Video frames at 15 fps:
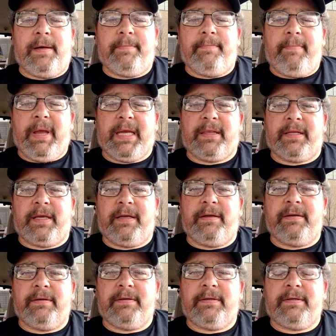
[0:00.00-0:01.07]
mainly
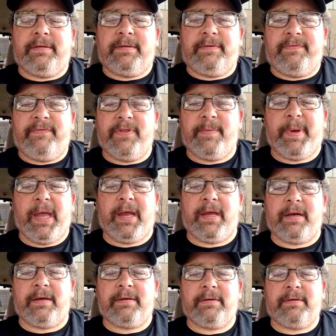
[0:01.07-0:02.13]
for the
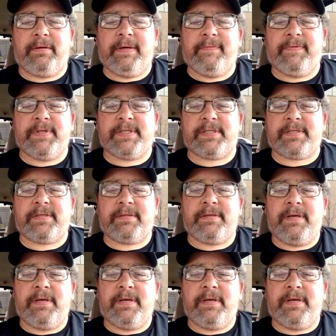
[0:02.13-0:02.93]
pain of this